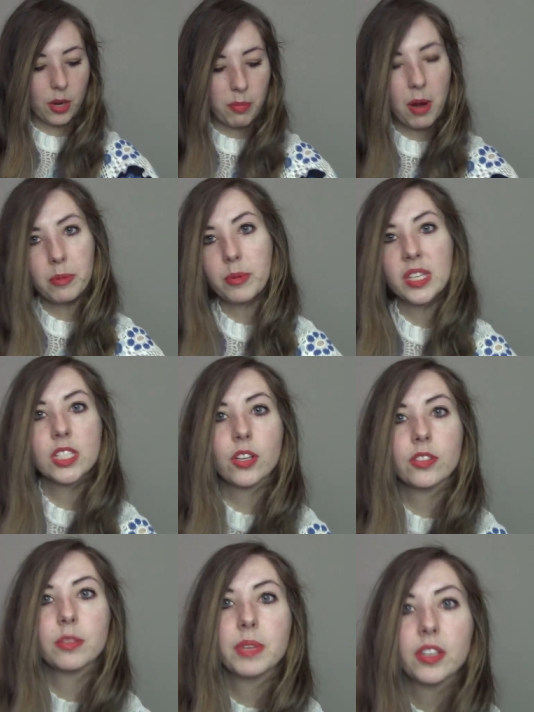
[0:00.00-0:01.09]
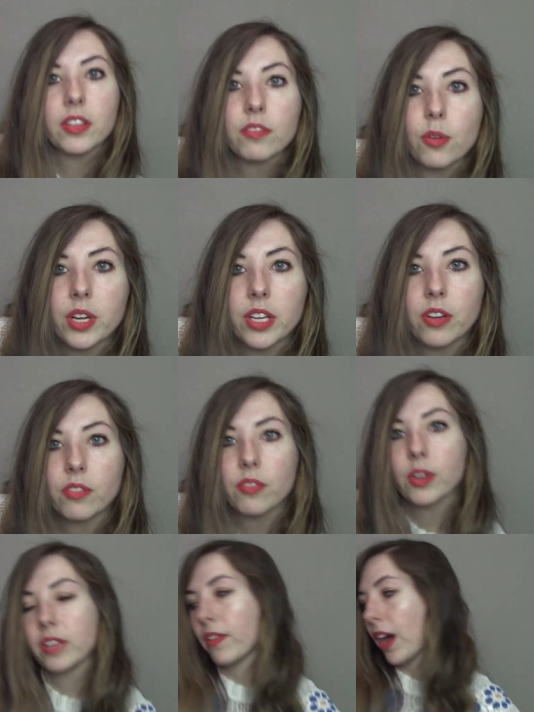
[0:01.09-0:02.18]
I'll probably start them at like 40 or
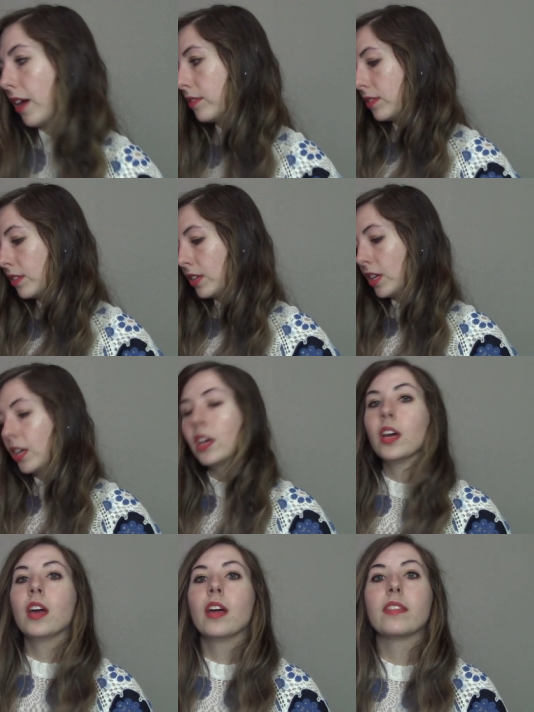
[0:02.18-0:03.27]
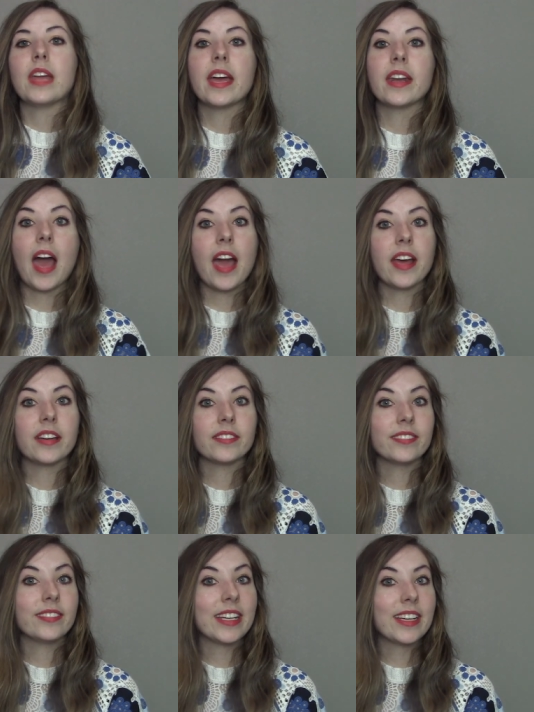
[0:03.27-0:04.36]
45. Then I,
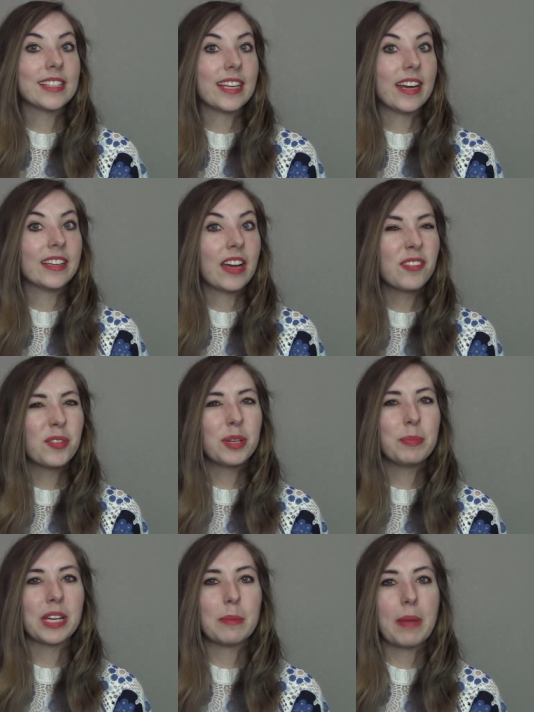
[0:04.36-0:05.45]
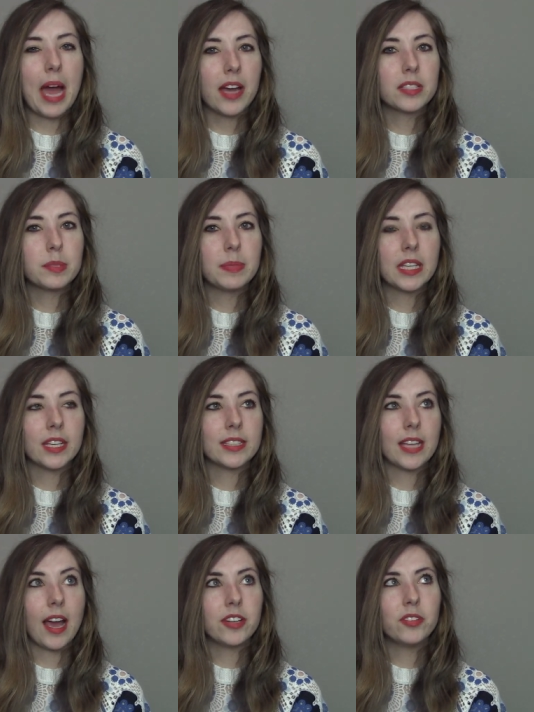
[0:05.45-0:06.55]
like I said, I never really pick up bags because
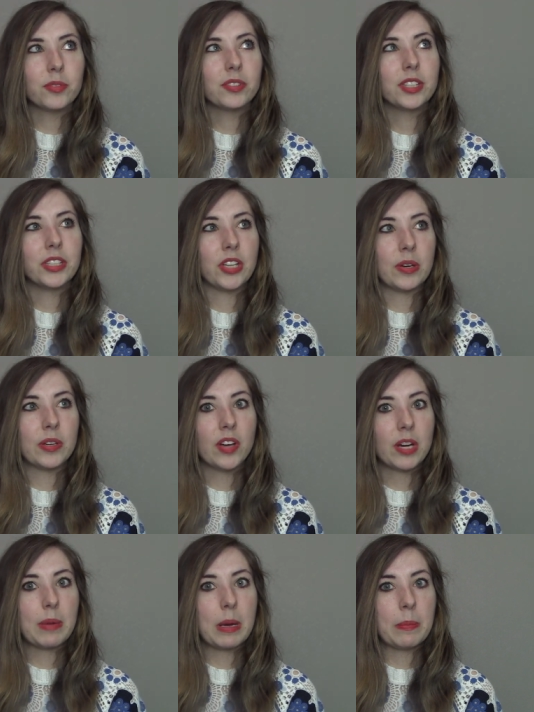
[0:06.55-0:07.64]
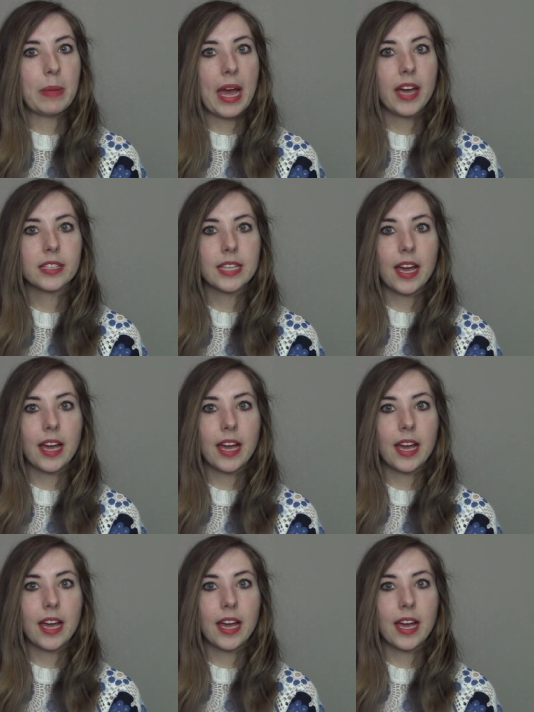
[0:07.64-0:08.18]
I don't really know a lot about bags.